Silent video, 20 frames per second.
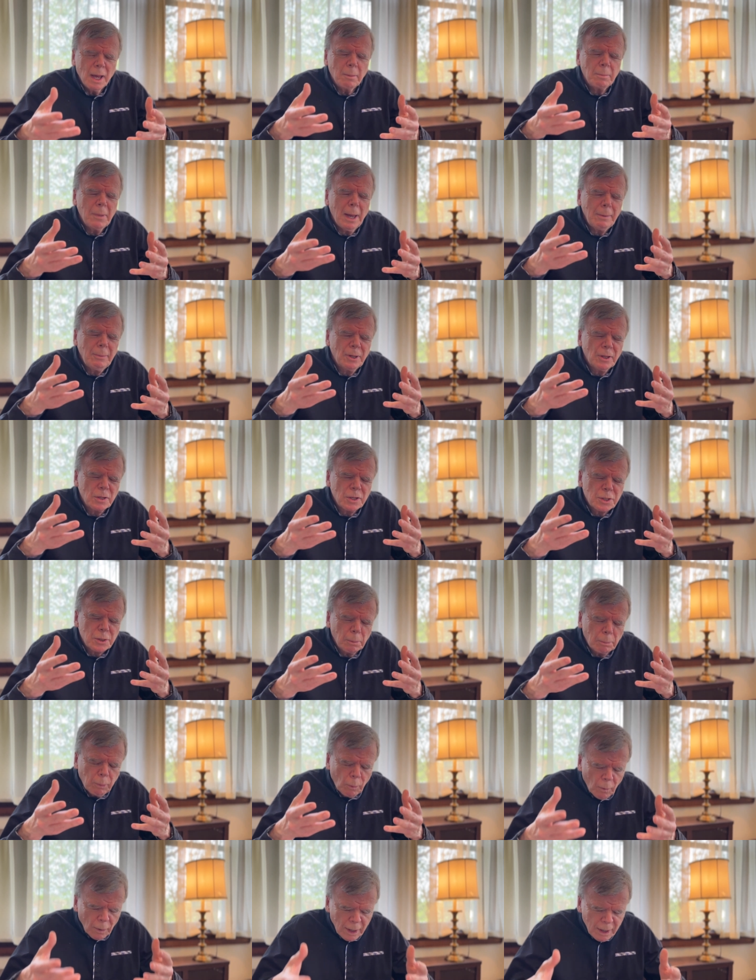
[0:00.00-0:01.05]
Maybe there's a
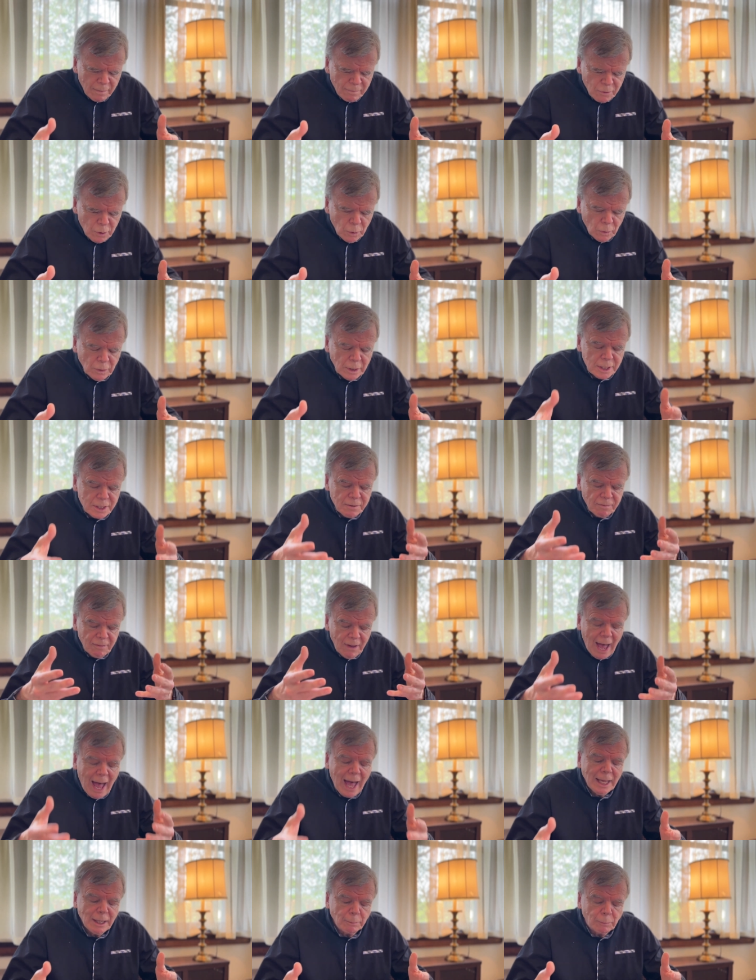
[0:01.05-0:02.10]
point of view that's
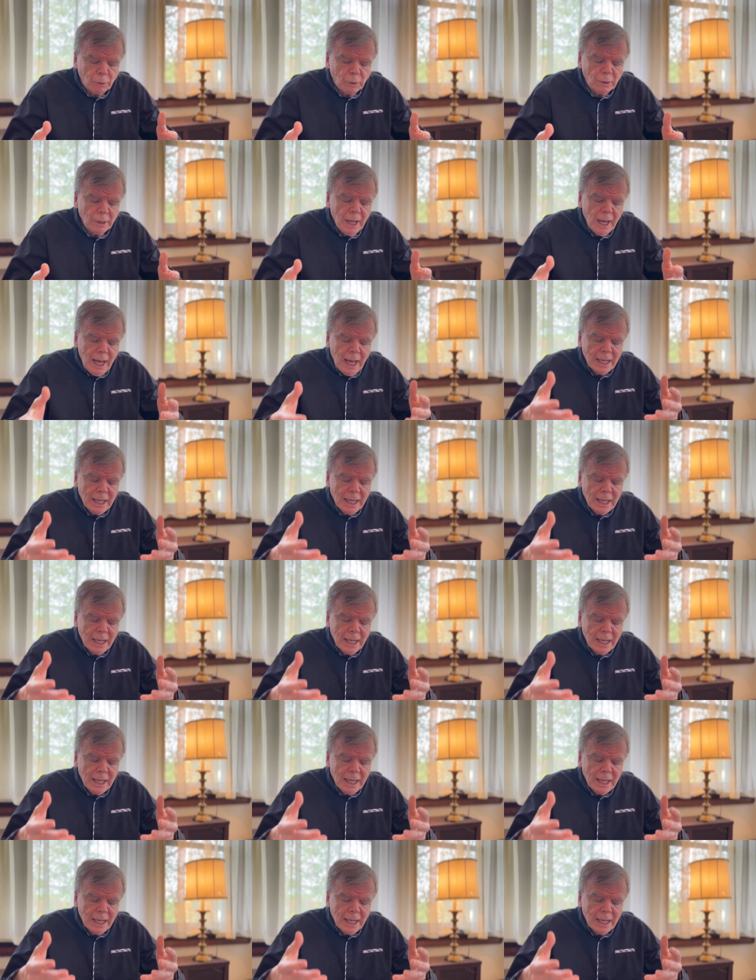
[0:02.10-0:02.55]
valuable